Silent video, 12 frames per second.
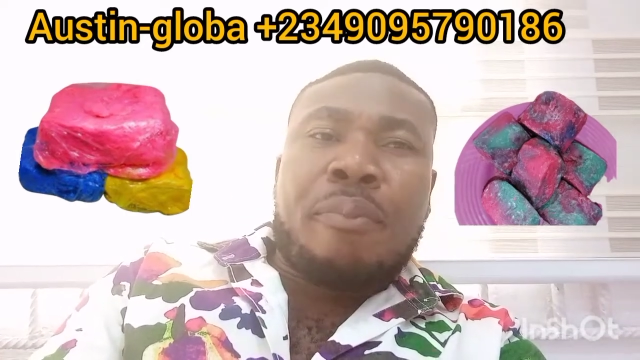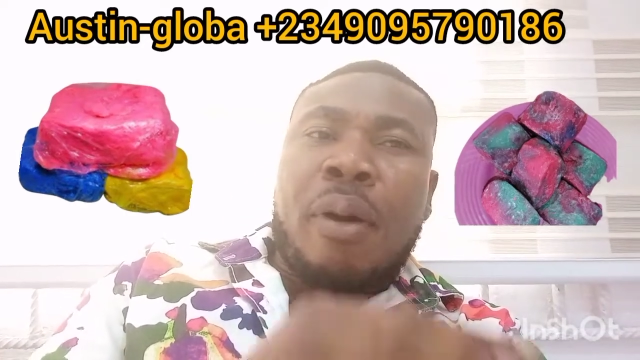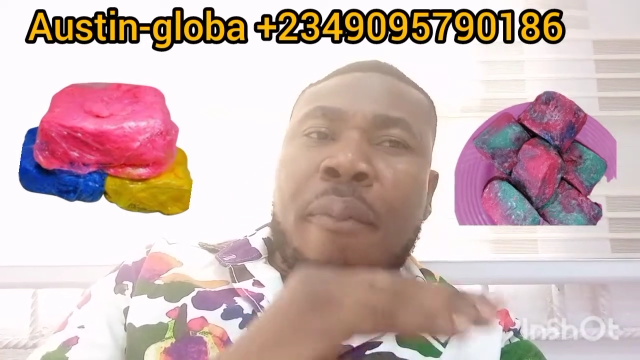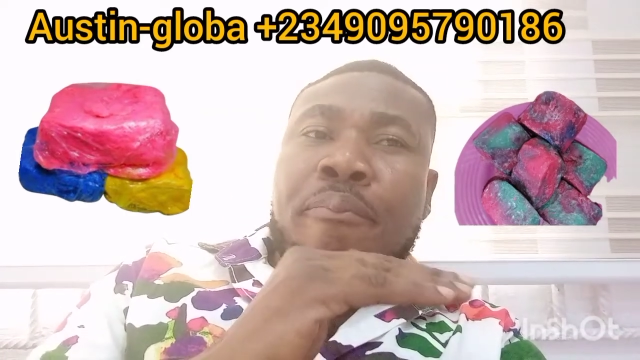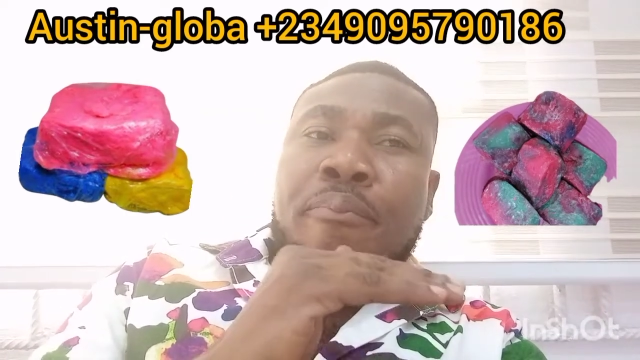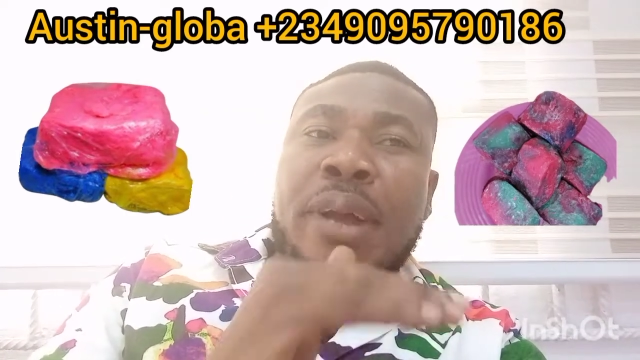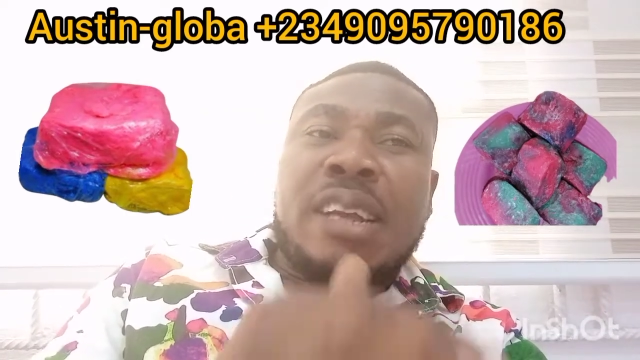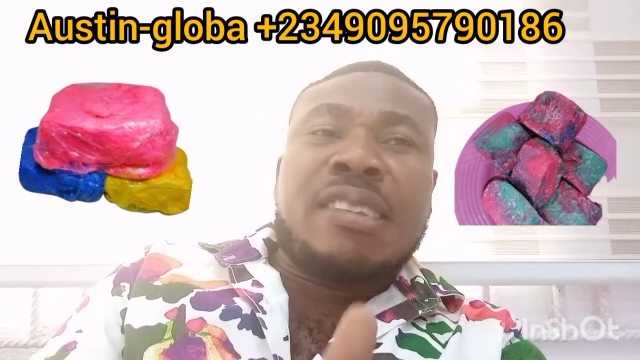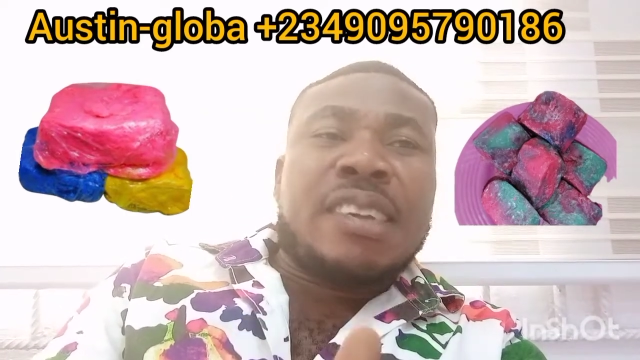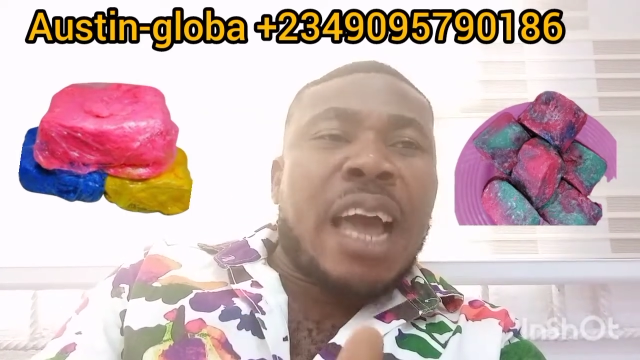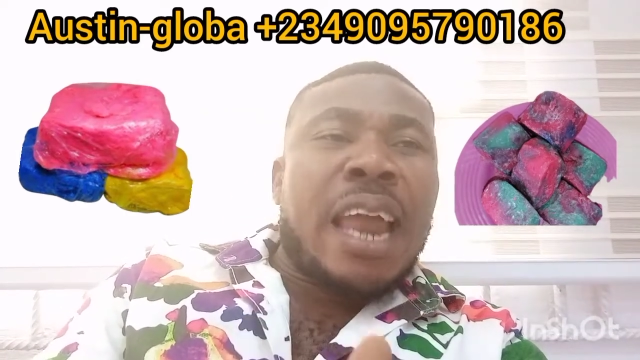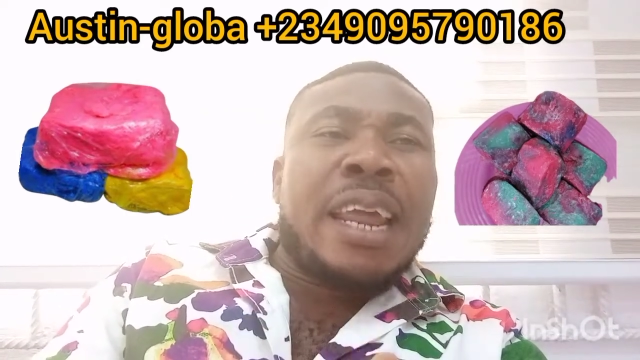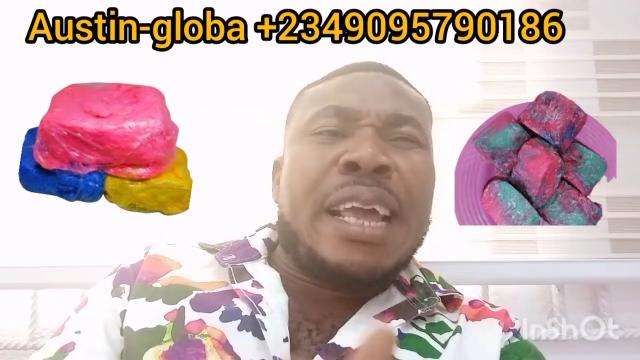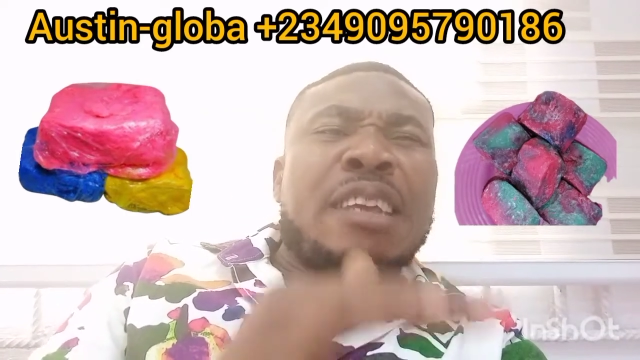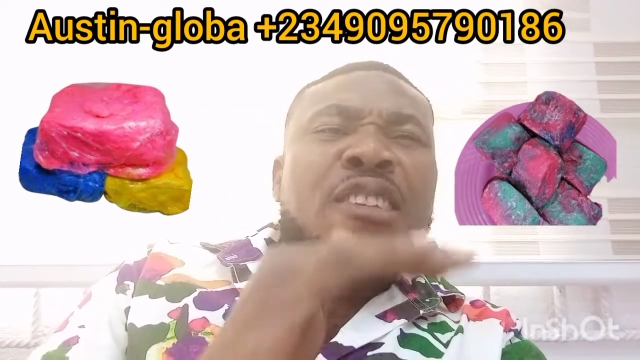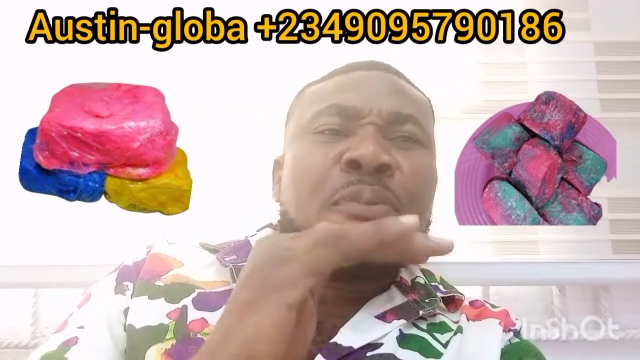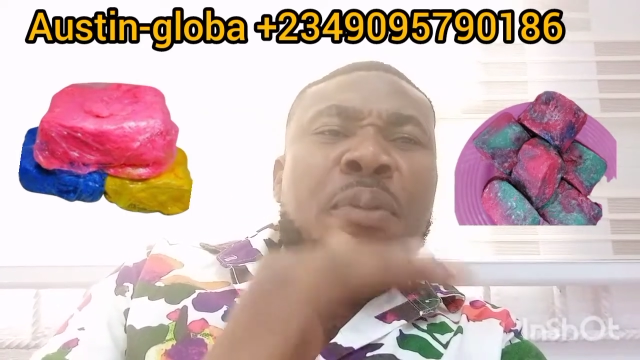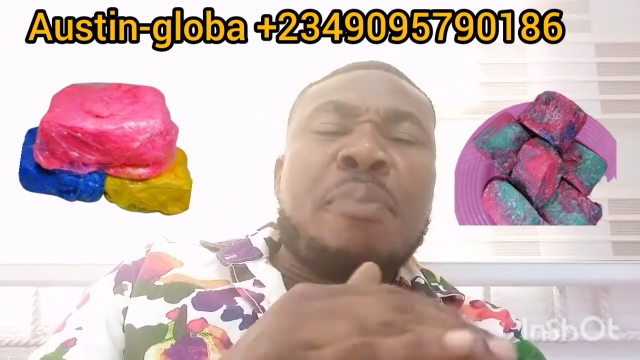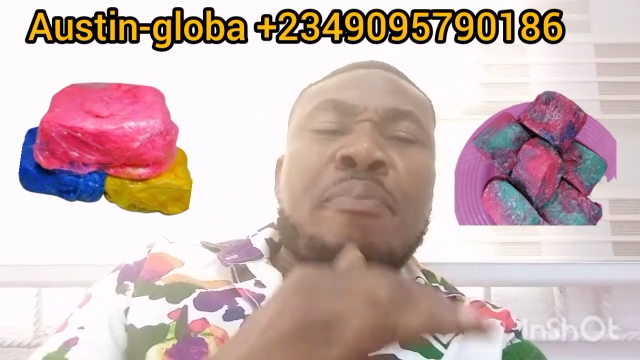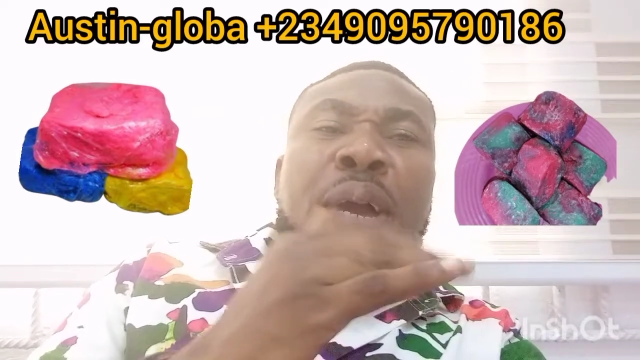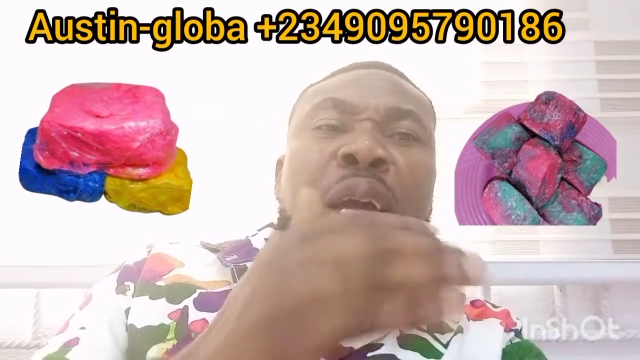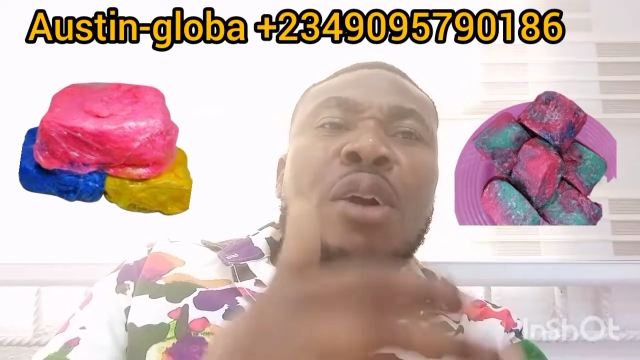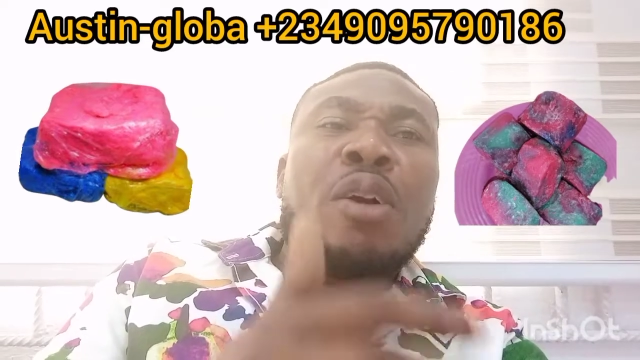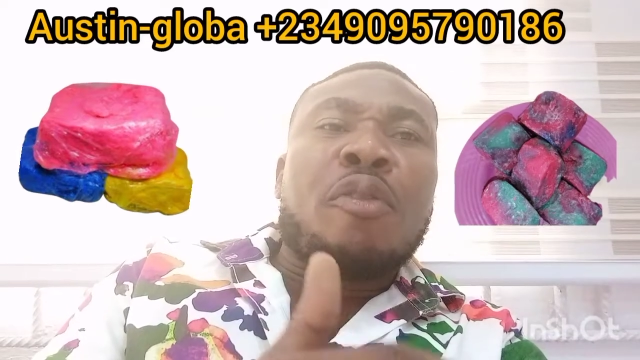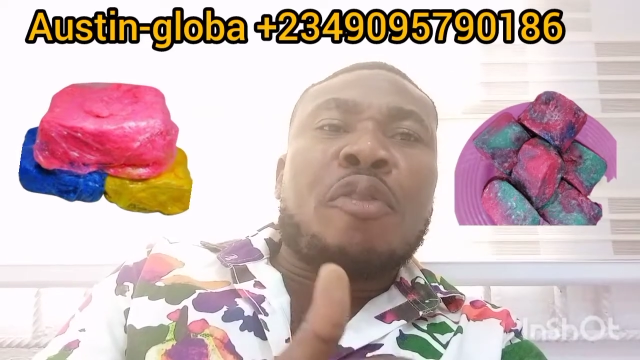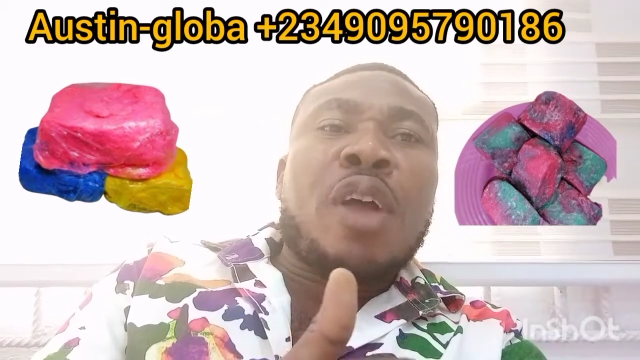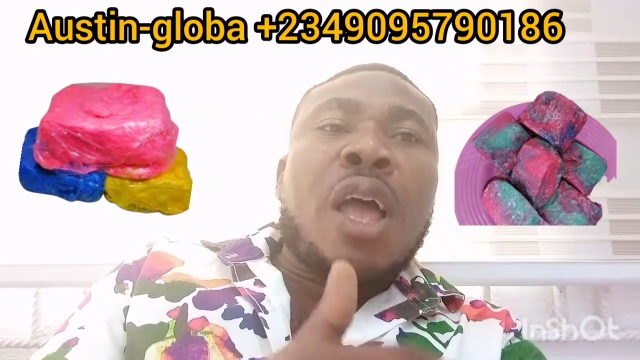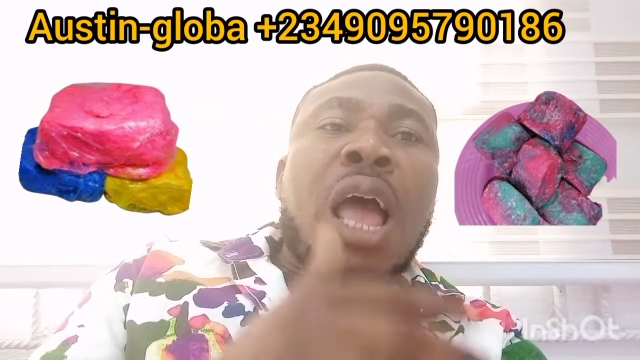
but basically it's been made of